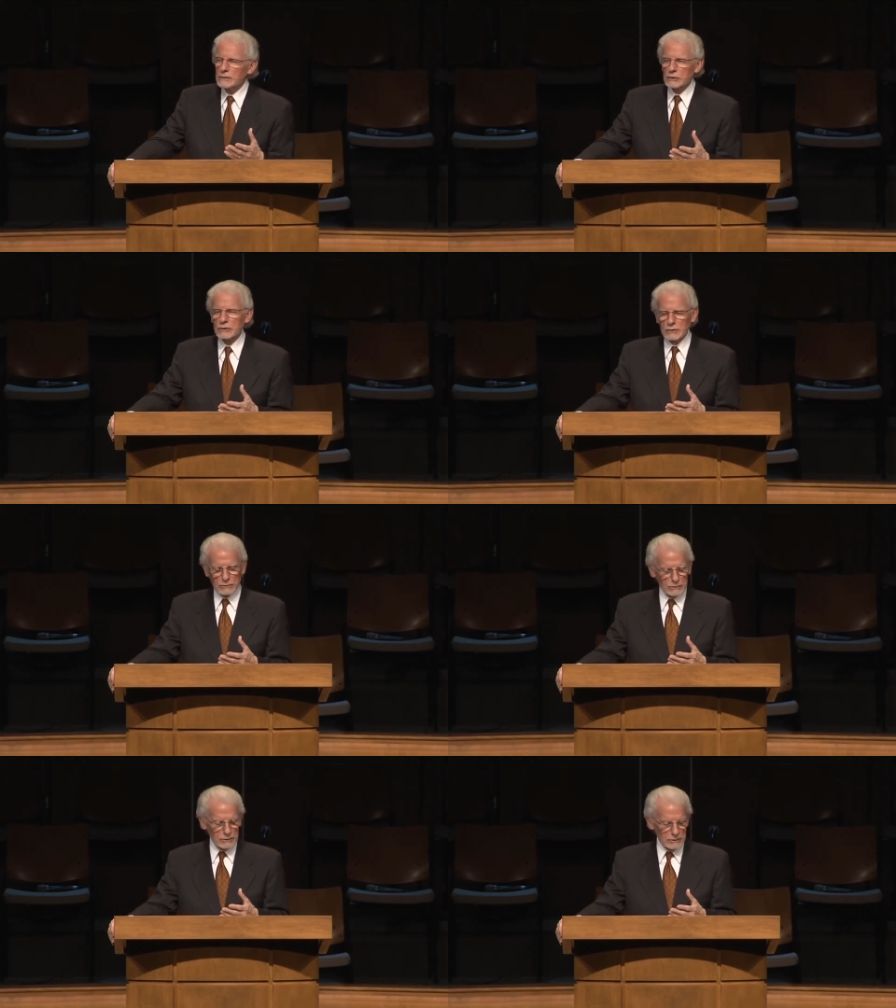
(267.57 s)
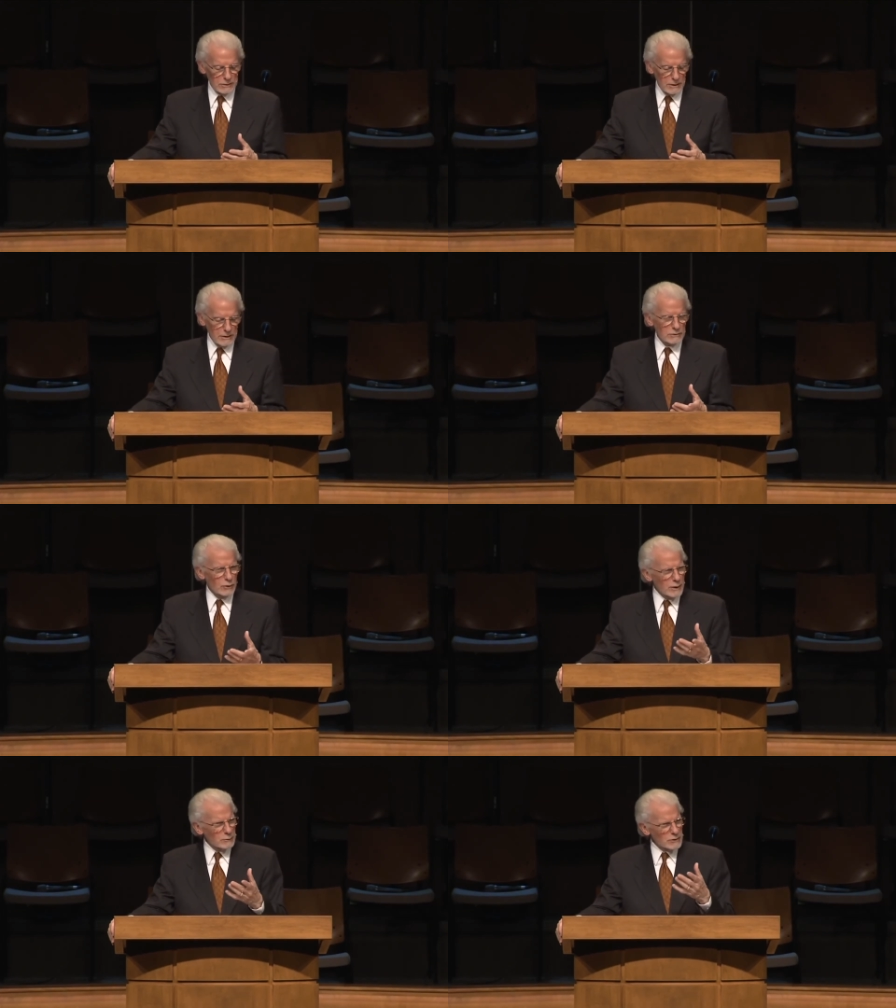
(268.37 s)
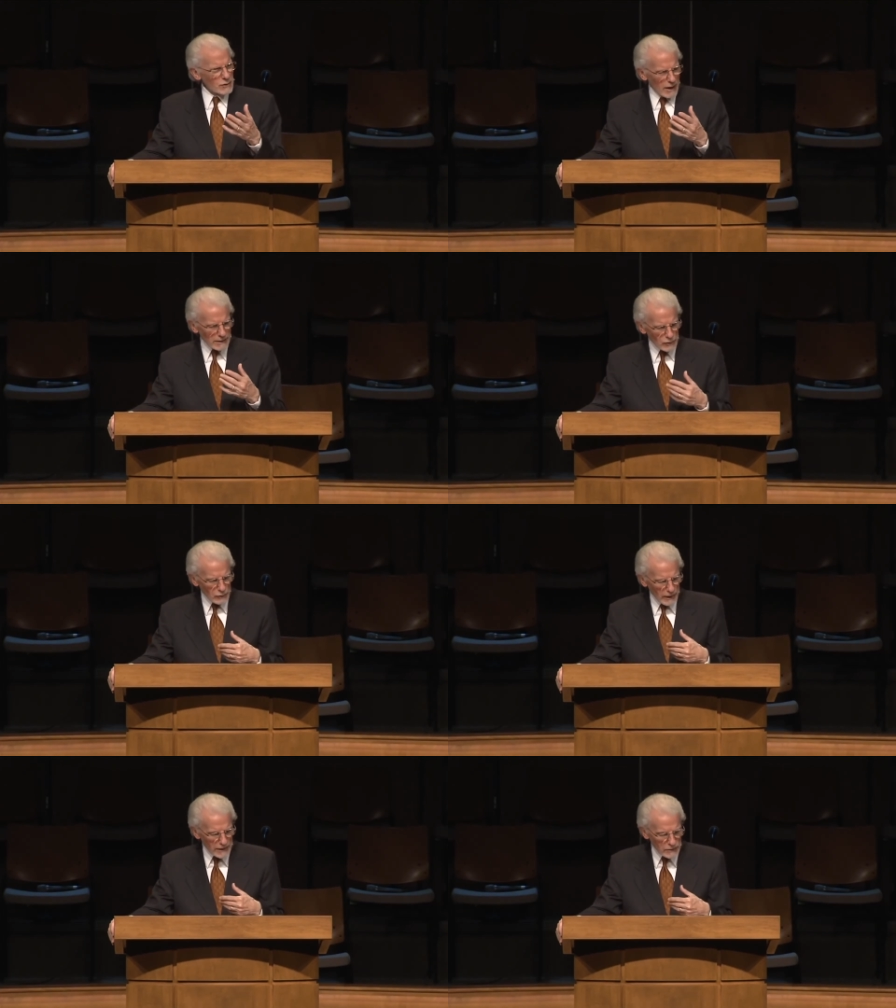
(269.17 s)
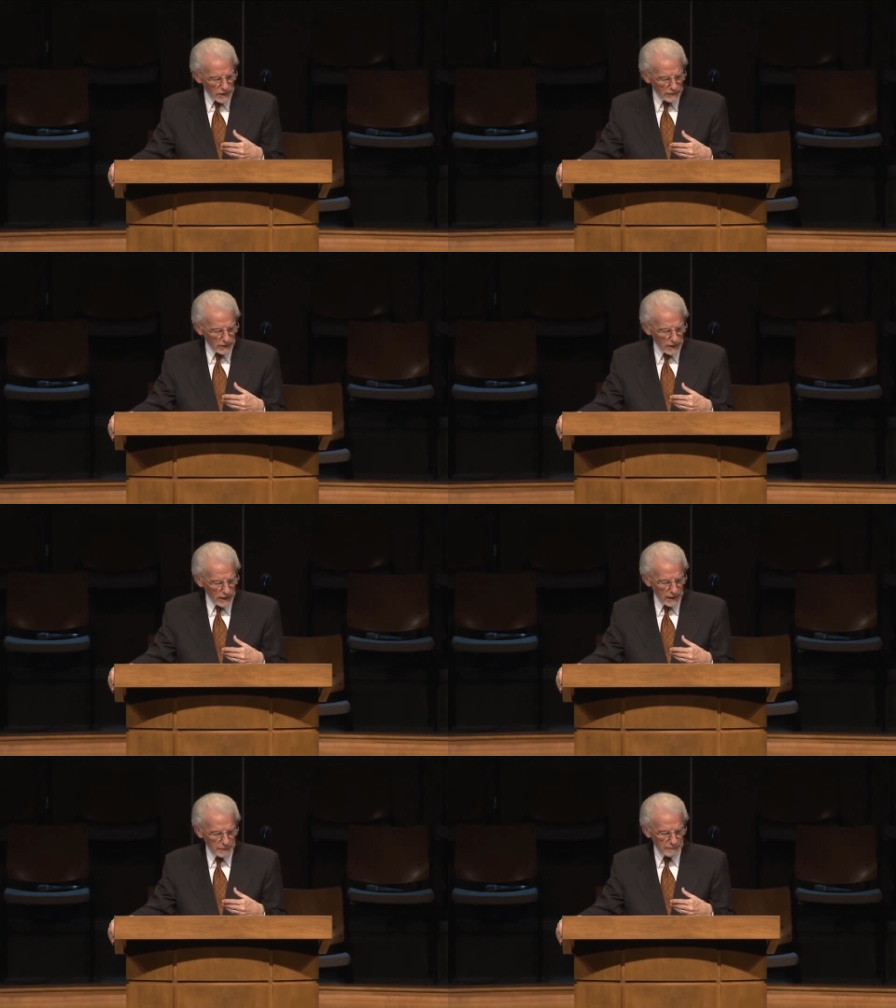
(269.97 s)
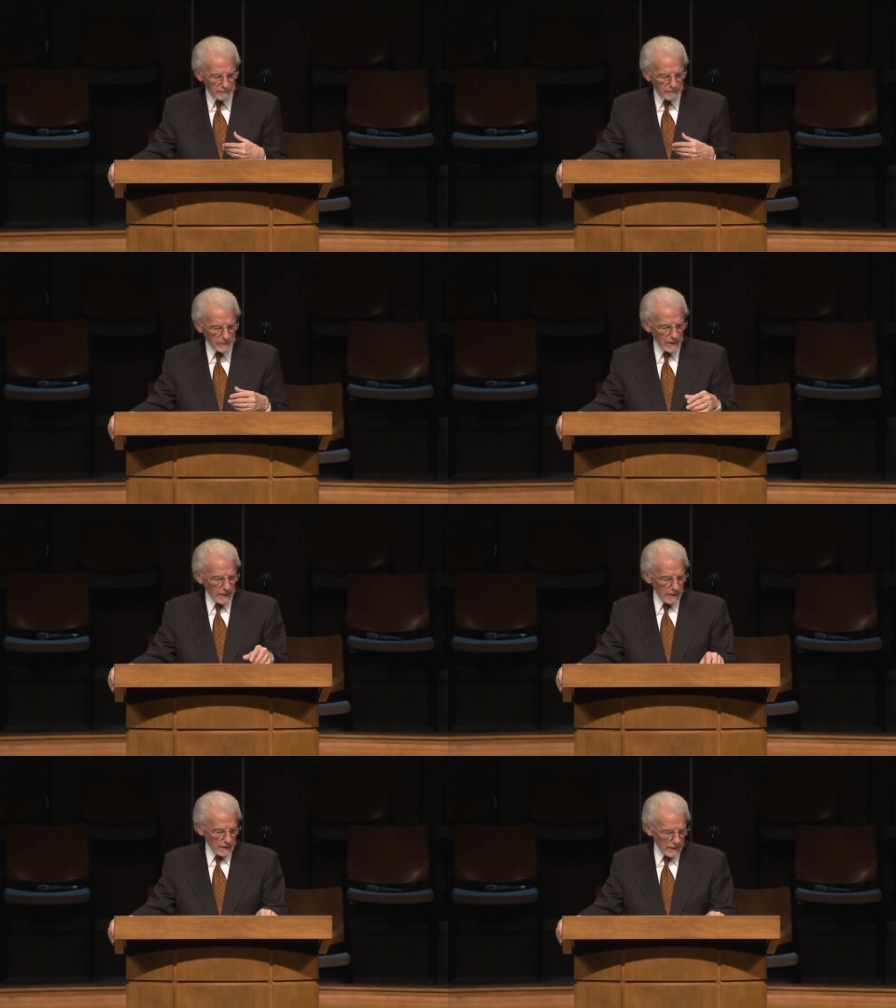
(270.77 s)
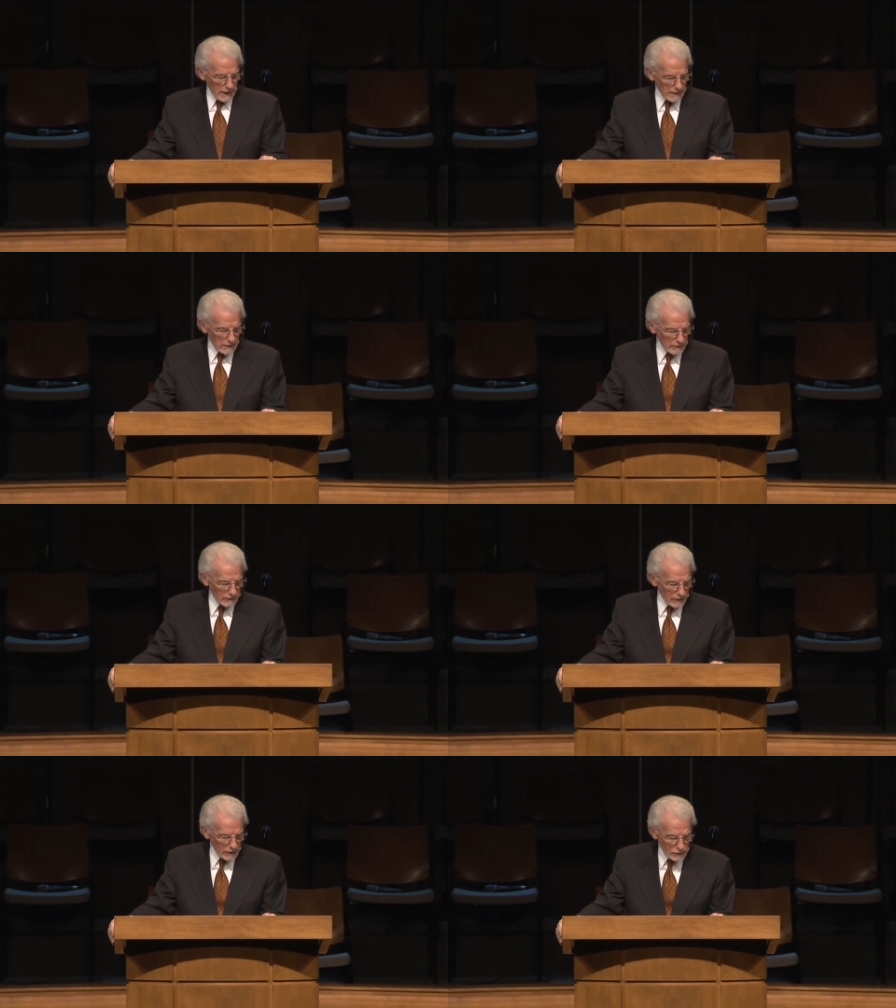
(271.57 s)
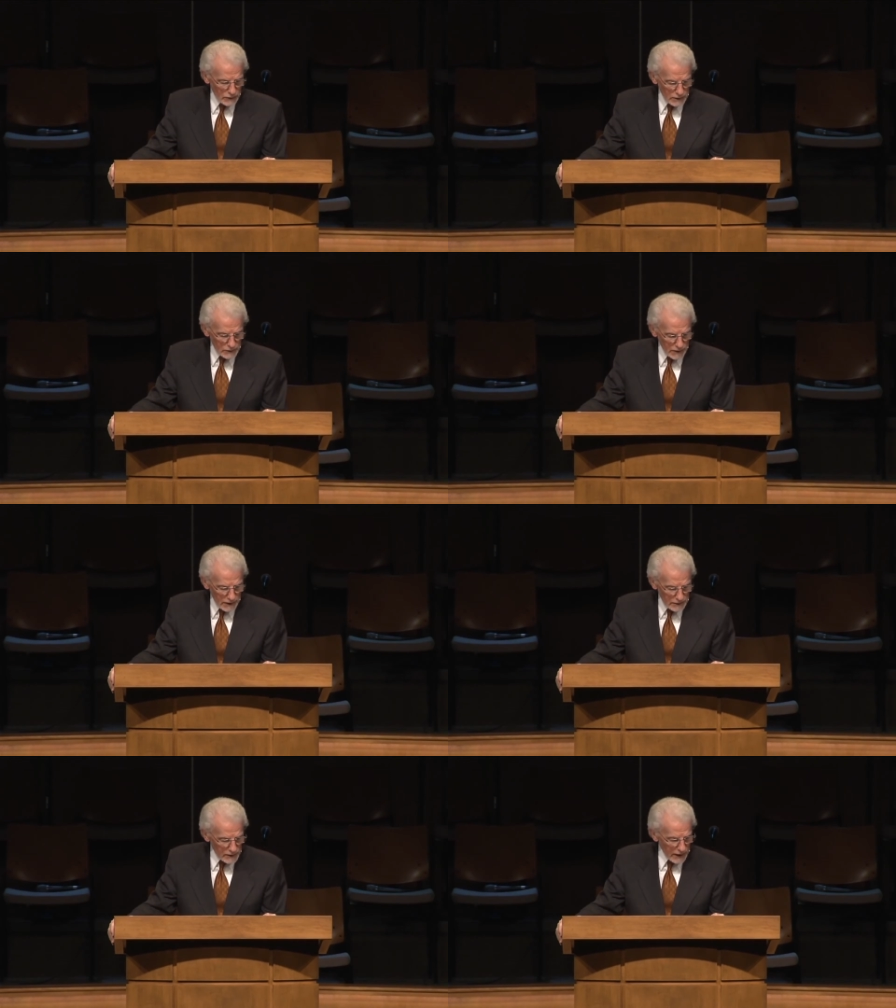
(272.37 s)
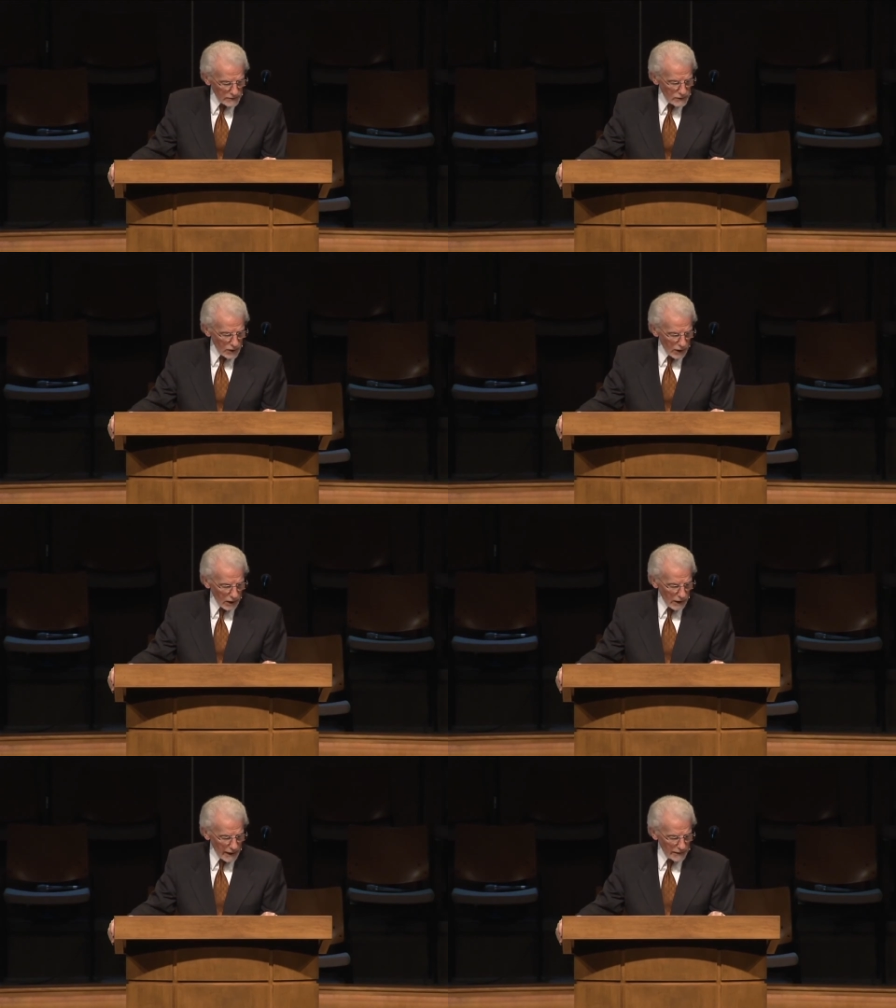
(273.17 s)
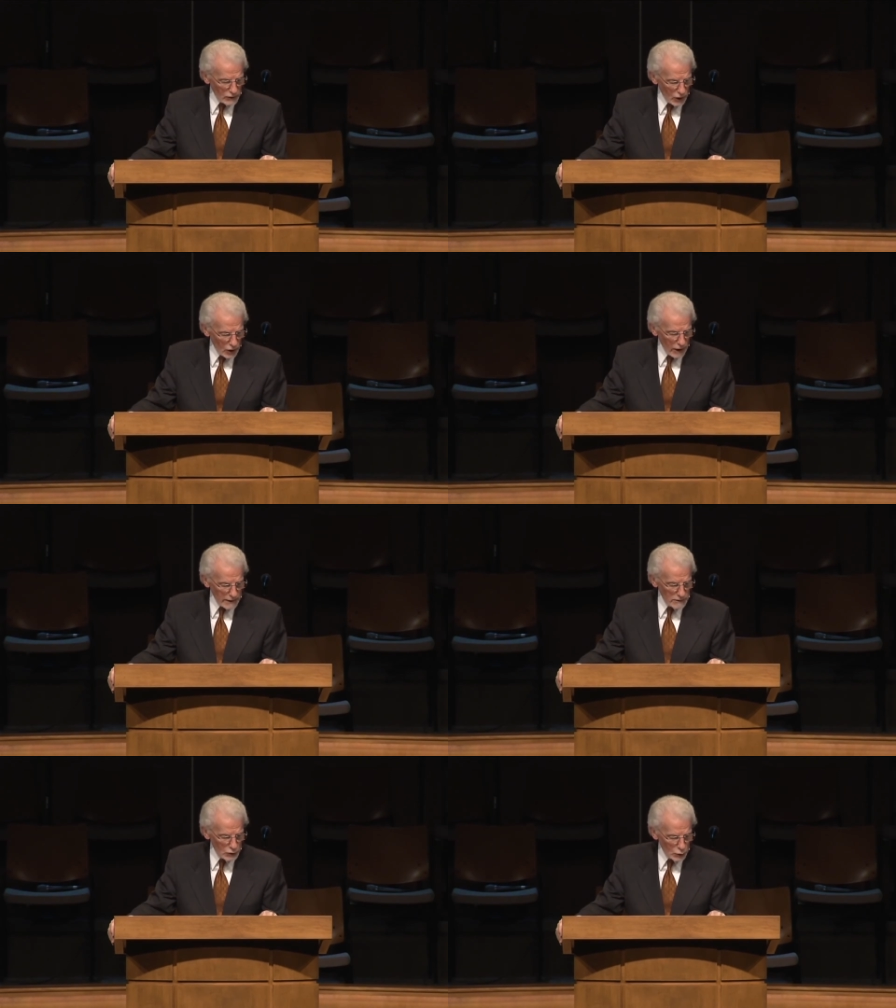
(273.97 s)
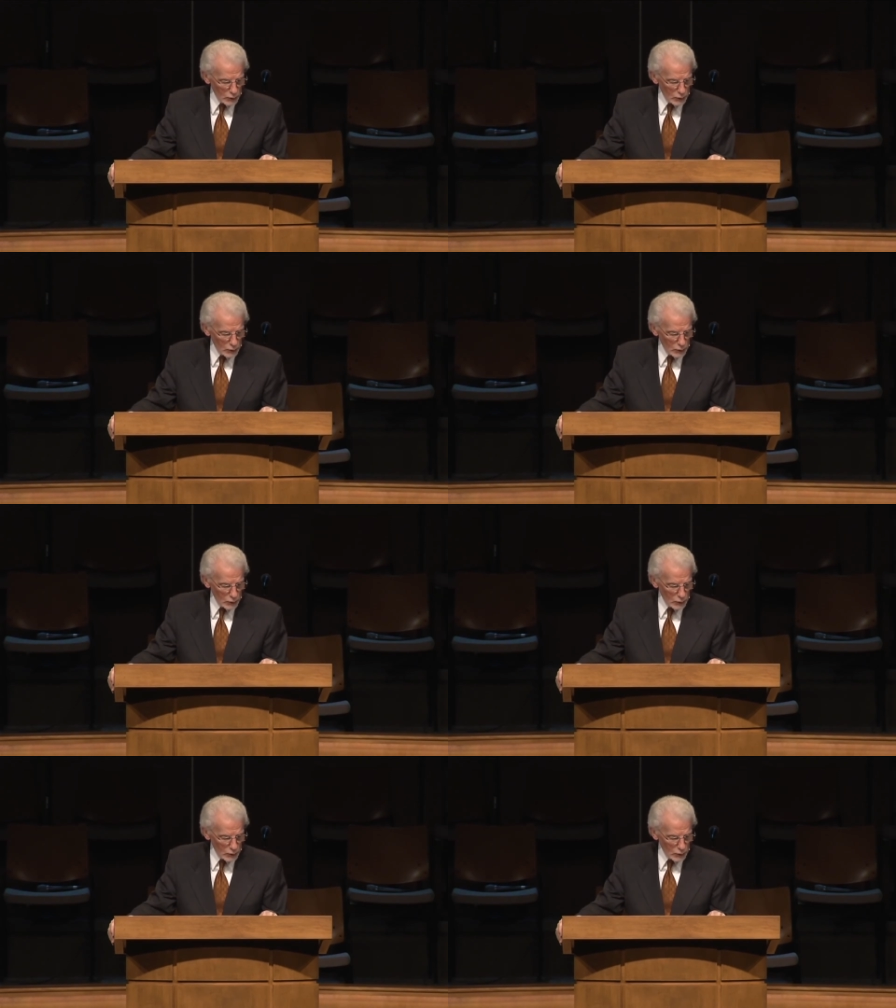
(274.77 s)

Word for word: the church. So it was God's grace given to him. The end of the verse, he says, As God has allotted